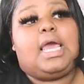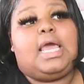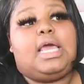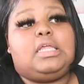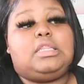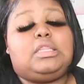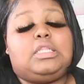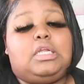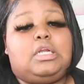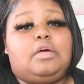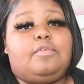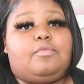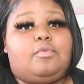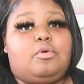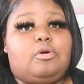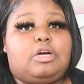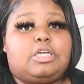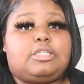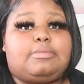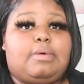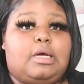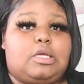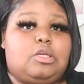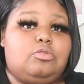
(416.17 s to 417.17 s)
And then, of
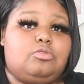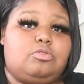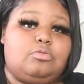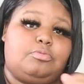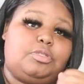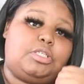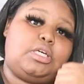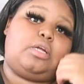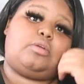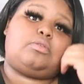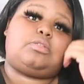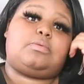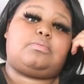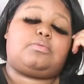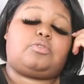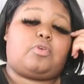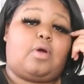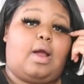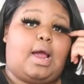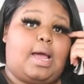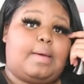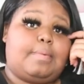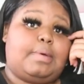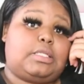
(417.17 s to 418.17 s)
course, my YouTube channel,
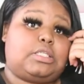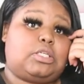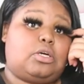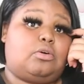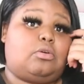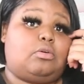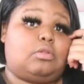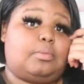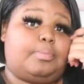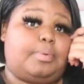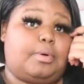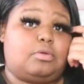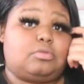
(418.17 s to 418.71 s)
subscribe and turn on the